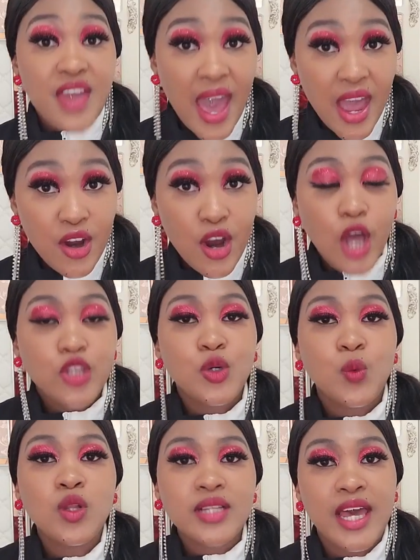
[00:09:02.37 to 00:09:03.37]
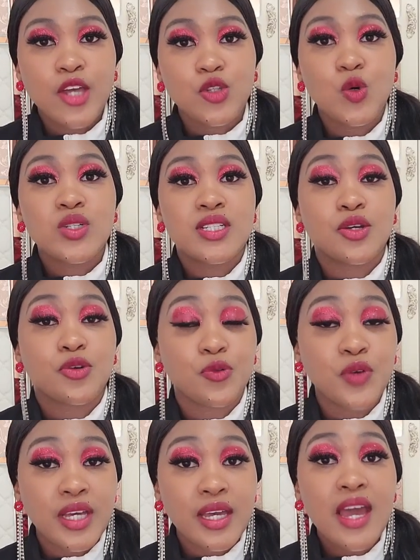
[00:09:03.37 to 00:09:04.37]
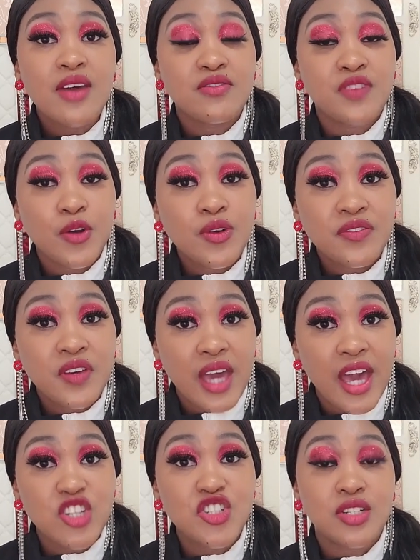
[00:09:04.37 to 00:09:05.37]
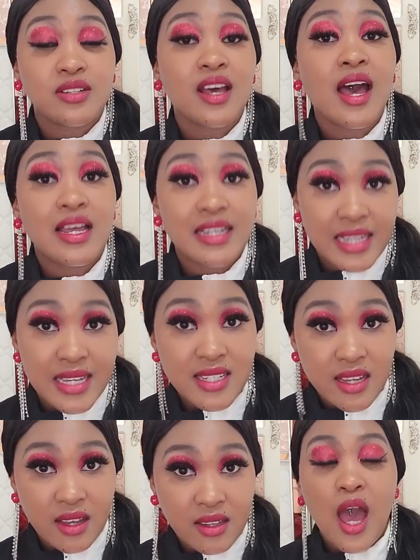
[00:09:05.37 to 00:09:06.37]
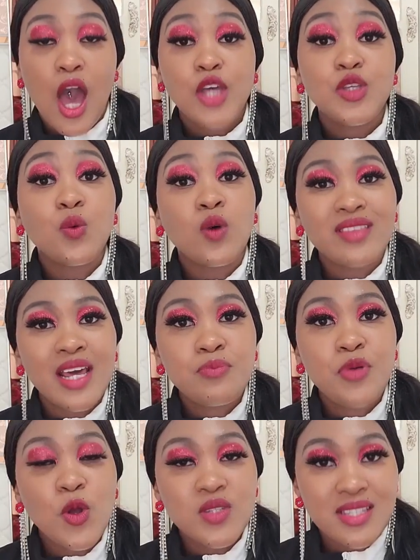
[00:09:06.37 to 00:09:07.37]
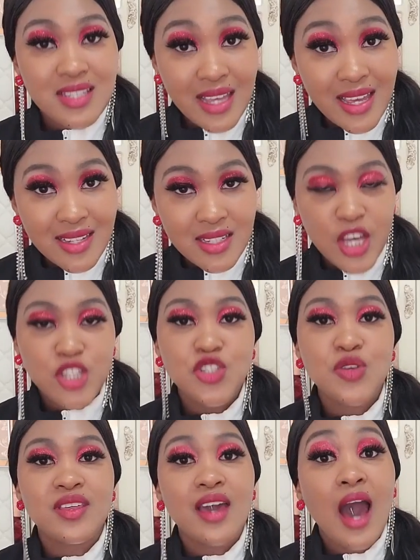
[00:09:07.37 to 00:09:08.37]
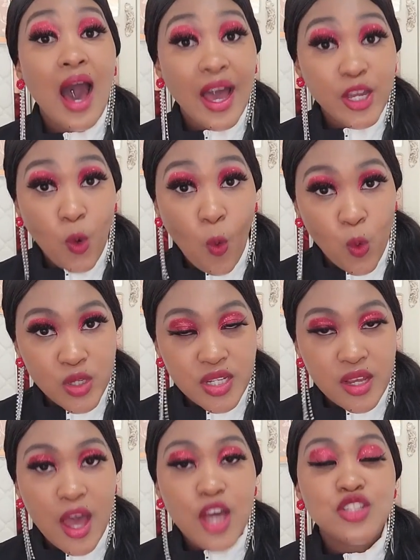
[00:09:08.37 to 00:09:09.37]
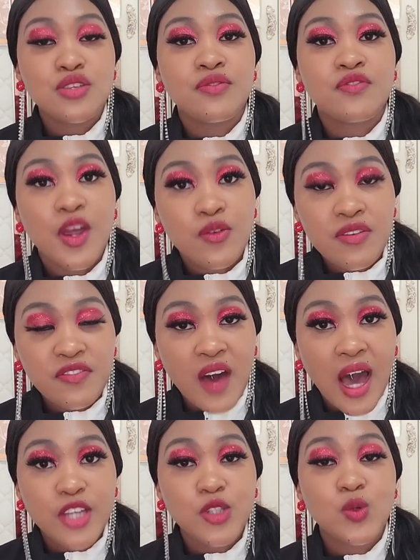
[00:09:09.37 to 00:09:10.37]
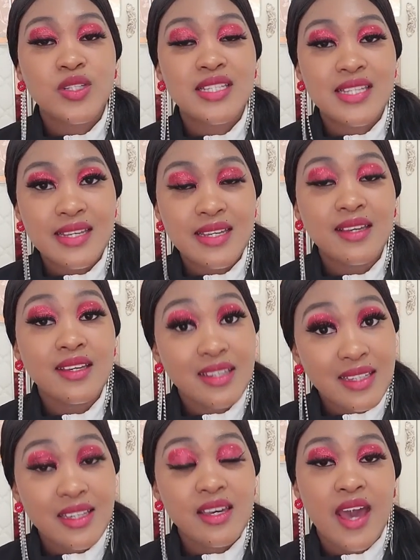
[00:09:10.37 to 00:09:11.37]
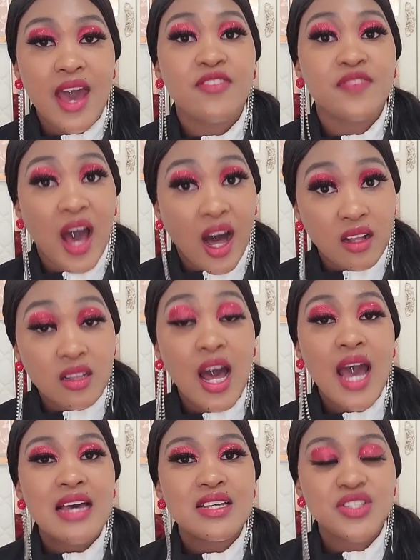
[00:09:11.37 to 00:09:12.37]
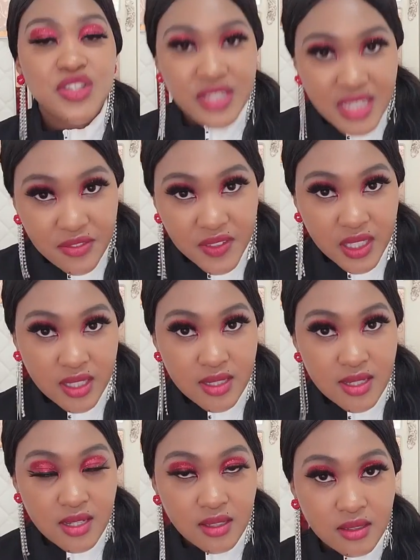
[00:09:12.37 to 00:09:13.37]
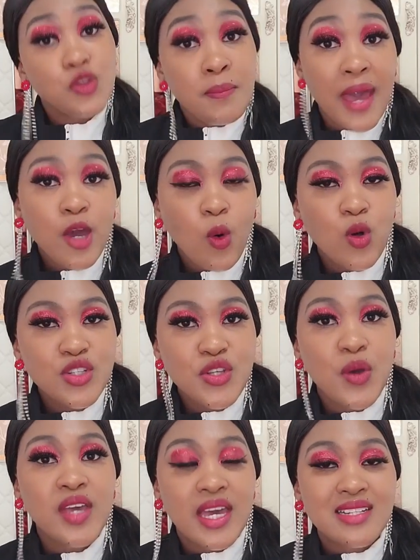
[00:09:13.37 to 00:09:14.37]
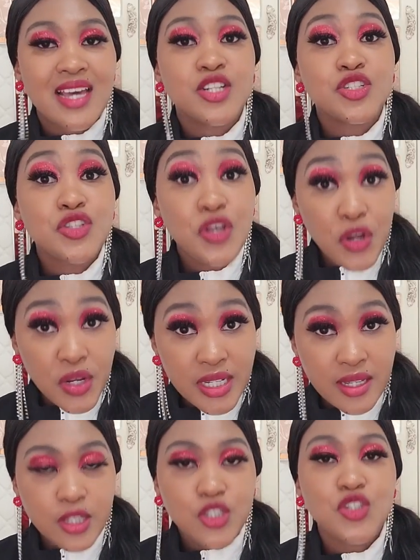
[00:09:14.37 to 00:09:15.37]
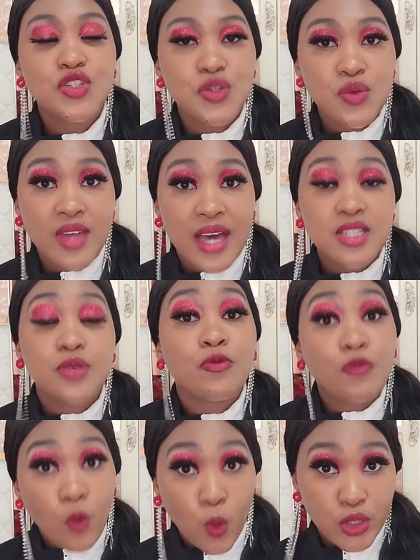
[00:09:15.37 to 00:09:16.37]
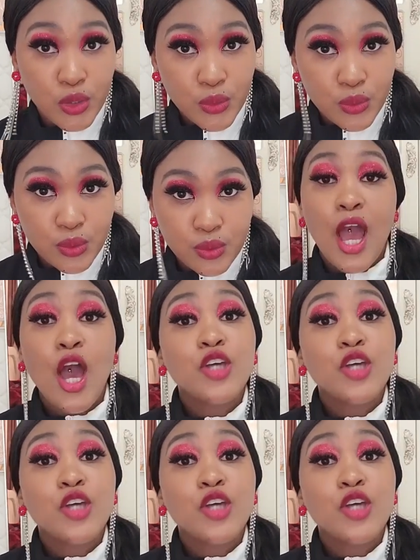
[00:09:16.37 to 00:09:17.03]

There, you will get your degree verification letter. You will then proceed to the High Court to verify your TEFL certificate. You may also get an attorney to do that for you.